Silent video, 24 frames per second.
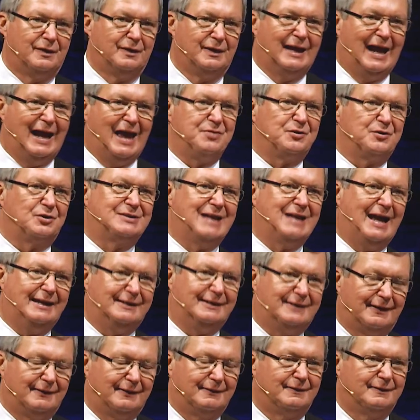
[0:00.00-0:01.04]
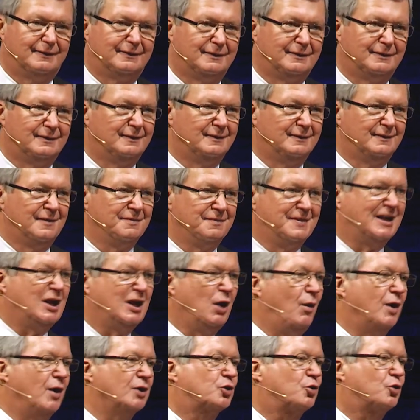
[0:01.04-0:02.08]
and they're dating. They
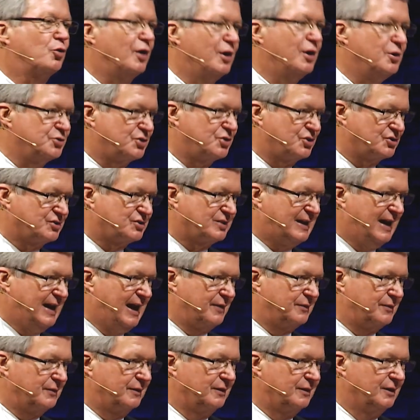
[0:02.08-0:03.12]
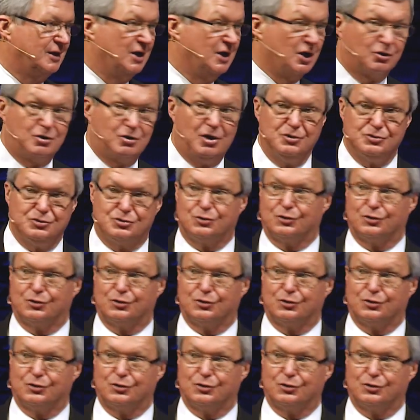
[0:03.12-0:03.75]
go on cruises together. Cruises are